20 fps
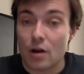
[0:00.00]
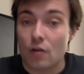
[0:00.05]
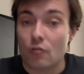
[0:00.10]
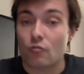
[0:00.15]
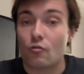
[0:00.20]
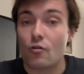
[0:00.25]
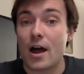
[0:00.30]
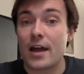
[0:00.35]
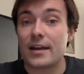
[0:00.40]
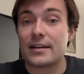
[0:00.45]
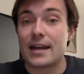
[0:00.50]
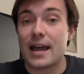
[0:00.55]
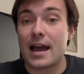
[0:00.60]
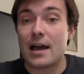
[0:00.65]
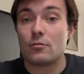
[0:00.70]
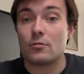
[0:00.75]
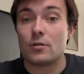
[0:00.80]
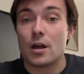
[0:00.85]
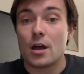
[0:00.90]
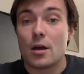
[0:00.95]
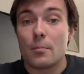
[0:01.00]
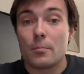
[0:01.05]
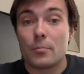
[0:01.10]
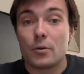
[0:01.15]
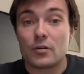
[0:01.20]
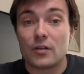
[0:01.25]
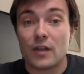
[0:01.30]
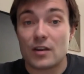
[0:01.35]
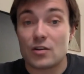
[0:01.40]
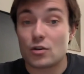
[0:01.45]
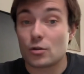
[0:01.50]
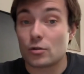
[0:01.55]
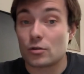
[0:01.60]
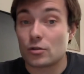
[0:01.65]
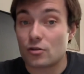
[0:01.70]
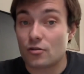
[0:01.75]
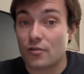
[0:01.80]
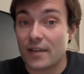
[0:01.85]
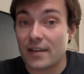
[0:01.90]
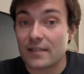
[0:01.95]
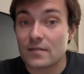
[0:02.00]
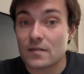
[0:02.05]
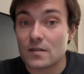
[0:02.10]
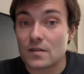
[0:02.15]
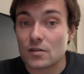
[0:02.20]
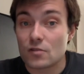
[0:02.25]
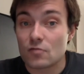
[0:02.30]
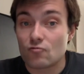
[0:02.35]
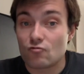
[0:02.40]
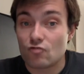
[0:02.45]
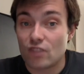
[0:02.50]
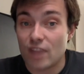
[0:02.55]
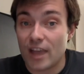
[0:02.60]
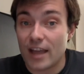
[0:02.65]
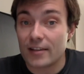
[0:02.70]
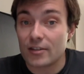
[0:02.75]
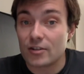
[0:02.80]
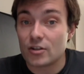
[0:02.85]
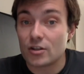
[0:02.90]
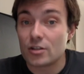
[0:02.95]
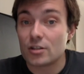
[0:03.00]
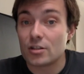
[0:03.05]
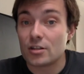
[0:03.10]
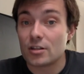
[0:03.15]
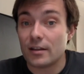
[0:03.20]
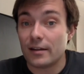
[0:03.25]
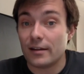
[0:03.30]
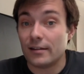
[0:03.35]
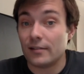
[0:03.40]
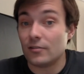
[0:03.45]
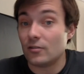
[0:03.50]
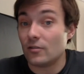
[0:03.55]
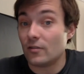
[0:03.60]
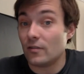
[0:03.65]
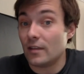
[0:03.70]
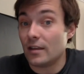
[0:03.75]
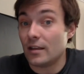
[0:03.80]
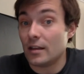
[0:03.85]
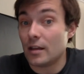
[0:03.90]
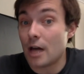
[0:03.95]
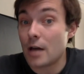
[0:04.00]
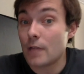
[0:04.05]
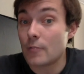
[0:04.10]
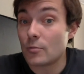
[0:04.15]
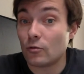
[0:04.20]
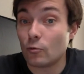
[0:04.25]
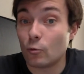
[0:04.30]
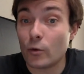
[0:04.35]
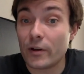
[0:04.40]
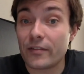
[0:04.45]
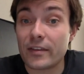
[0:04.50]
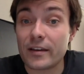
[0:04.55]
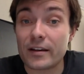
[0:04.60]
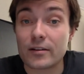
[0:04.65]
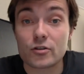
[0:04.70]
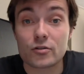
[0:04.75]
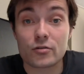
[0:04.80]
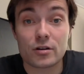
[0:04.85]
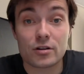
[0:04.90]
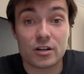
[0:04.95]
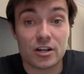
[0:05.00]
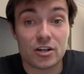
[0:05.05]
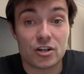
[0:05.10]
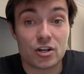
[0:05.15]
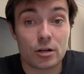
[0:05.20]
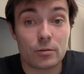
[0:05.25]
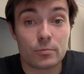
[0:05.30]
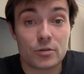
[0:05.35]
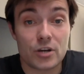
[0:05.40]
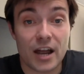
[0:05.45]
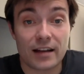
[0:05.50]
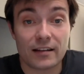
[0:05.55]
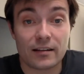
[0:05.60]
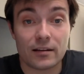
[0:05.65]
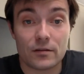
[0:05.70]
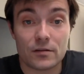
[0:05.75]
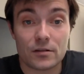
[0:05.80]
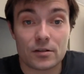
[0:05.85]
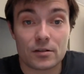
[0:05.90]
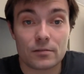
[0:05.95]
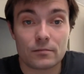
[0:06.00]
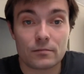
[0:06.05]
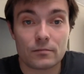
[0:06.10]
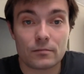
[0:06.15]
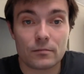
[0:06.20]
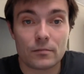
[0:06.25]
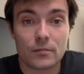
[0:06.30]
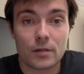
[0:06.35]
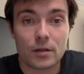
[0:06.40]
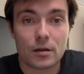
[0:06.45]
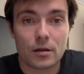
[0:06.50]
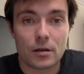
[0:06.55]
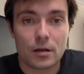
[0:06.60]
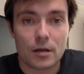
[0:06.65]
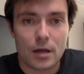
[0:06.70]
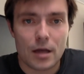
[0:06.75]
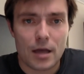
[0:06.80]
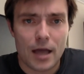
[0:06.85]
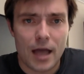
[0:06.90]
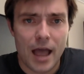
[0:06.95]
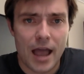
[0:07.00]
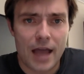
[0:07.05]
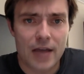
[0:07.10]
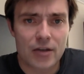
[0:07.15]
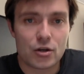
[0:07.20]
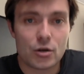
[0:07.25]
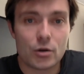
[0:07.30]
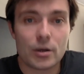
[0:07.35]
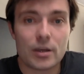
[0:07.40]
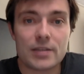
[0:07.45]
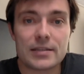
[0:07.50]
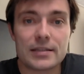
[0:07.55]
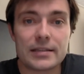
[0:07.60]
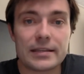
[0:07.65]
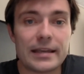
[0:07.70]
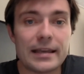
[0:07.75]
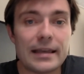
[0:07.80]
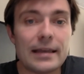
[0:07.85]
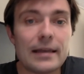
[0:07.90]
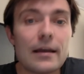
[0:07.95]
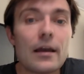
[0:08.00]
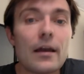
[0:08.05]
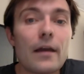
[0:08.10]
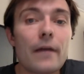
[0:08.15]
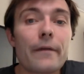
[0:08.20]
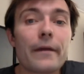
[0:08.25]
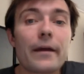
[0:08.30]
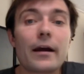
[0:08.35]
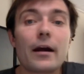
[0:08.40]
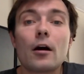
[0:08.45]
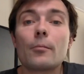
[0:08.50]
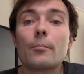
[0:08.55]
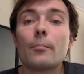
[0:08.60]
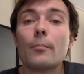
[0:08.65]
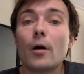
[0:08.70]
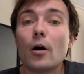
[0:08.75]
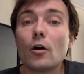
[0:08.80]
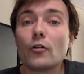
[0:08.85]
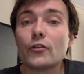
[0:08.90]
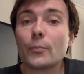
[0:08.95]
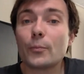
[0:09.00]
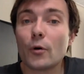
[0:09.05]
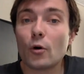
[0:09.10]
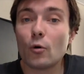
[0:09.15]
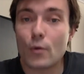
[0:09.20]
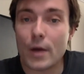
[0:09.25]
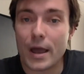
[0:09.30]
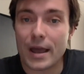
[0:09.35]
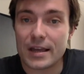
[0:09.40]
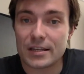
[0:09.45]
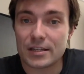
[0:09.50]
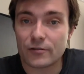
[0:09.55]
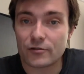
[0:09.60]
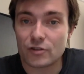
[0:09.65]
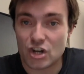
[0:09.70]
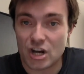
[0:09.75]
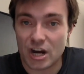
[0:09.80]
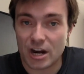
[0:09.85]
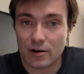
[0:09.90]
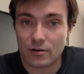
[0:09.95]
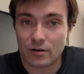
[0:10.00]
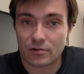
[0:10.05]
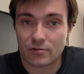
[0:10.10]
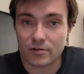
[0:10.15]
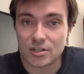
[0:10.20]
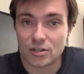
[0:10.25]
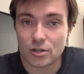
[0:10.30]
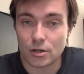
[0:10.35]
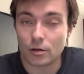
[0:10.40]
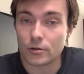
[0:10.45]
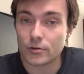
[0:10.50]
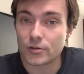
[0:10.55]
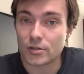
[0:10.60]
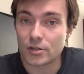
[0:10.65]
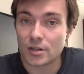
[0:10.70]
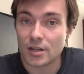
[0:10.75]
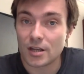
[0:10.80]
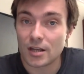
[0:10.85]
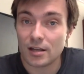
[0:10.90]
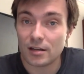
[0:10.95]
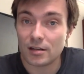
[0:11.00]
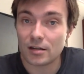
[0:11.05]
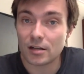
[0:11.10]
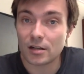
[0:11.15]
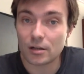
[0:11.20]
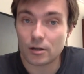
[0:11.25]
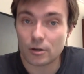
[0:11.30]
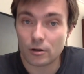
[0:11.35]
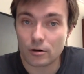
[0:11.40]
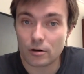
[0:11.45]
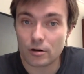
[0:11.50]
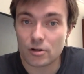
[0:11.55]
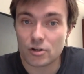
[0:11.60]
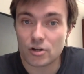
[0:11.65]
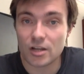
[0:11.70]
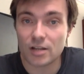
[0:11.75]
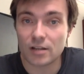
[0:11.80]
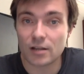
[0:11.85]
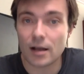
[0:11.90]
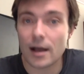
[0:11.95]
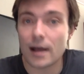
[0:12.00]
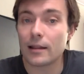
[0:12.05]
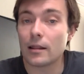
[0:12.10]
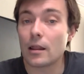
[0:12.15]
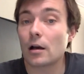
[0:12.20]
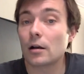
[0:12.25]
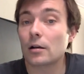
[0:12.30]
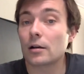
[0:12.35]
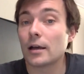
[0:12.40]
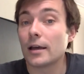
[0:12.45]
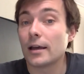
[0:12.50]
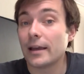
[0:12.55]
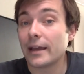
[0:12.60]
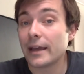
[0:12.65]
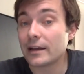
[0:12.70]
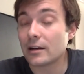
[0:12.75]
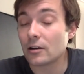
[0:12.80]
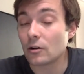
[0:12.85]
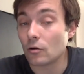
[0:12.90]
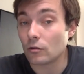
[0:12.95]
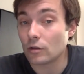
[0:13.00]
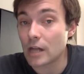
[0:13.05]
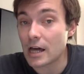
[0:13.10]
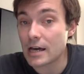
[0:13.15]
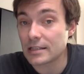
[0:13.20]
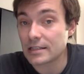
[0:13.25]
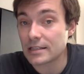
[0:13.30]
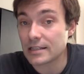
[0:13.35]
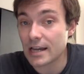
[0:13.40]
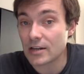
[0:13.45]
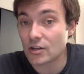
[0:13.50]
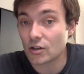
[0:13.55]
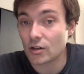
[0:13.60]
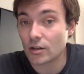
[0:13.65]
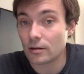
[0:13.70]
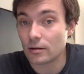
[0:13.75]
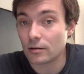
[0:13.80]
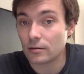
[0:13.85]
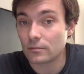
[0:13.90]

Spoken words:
write down potential strengths, challenges, and the alignment with their strategic objectives. As you can see, there are multiple ways of sharing results and encouraging dialogue in an online session.